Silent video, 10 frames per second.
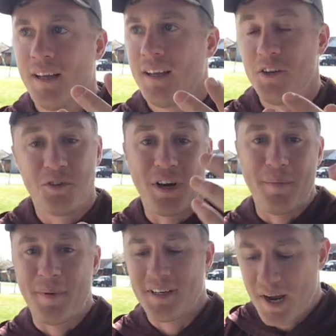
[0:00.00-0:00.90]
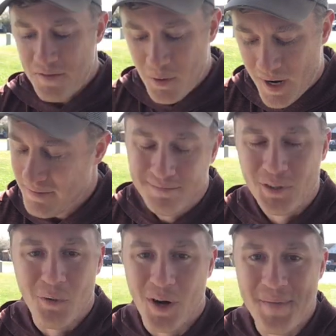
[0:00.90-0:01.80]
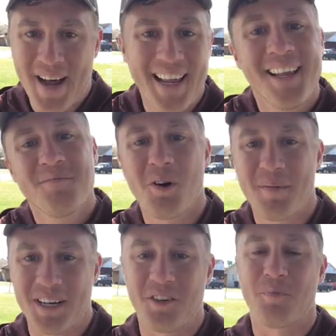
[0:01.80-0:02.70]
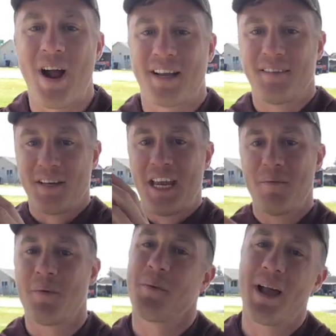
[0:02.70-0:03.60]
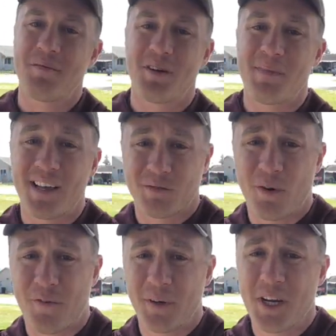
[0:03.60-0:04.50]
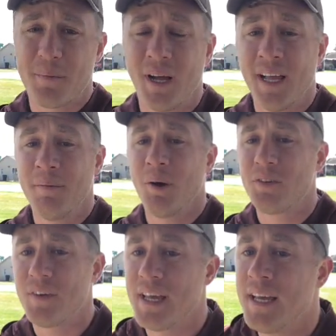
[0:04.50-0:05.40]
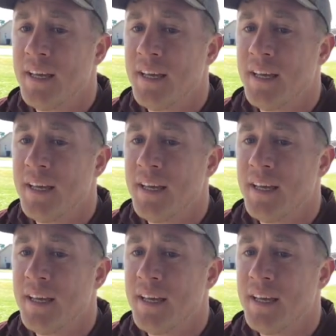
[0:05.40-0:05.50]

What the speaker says: You can try to beat my time if you want. Don't worry about it. It's more about just practicing. We haven't done basketball for a year, but most of it,